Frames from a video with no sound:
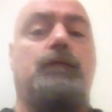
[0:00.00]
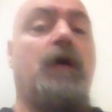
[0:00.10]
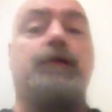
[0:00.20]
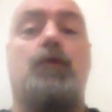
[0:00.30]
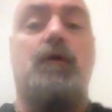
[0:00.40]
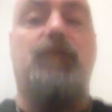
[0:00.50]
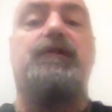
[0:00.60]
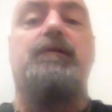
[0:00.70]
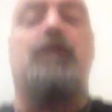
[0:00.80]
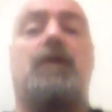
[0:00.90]
I know I'm a
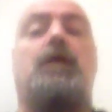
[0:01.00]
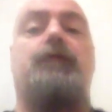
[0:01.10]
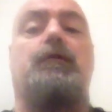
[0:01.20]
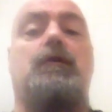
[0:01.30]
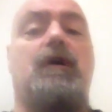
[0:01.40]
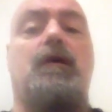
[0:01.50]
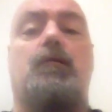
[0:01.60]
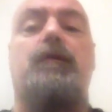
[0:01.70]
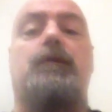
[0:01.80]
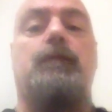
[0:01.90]
demonologer
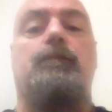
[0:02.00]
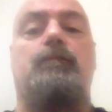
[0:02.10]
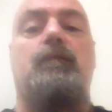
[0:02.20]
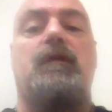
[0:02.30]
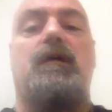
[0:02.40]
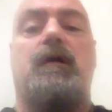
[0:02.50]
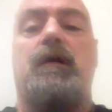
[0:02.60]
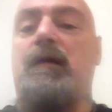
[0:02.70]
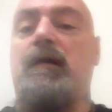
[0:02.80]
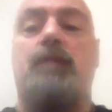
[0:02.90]
along with it,
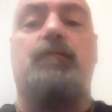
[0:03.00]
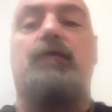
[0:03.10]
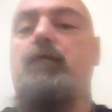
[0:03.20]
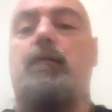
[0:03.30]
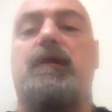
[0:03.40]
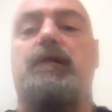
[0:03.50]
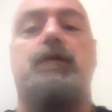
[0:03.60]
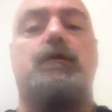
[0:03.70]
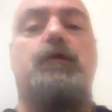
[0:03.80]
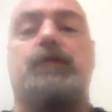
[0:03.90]
and I have been for many
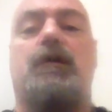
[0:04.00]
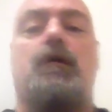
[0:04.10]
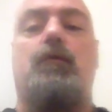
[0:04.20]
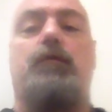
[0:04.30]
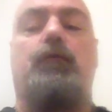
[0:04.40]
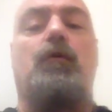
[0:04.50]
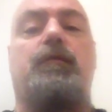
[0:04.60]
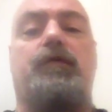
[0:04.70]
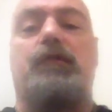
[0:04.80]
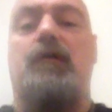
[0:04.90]
years, and I always will
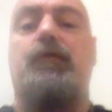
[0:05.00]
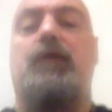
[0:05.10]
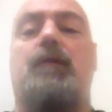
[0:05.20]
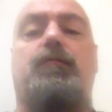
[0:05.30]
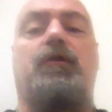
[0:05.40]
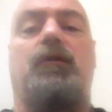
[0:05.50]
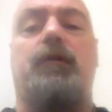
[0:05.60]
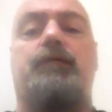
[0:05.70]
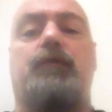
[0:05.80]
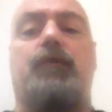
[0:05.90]
be as long as I got a breath of
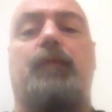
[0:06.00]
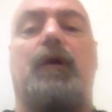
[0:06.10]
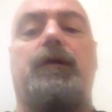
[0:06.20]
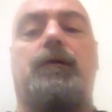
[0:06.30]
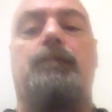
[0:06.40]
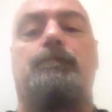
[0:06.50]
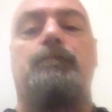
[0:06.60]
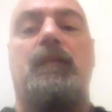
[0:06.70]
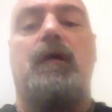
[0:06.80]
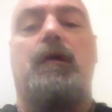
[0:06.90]
life in this body
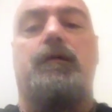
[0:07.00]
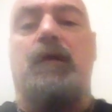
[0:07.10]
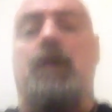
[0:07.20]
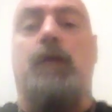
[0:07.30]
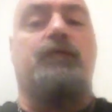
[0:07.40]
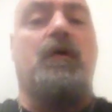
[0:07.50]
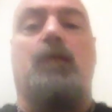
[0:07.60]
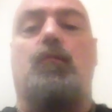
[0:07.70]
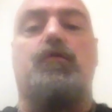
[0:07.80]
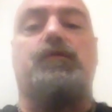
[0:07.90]
that I can
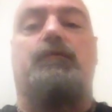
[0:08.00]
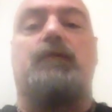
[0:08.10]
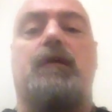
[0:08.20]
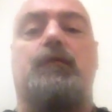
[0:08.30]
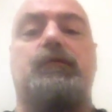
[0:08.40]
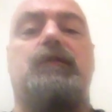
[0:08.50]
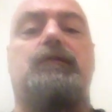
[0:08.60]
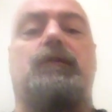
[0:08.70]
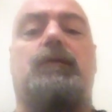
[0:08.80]
fucking worship Father Satan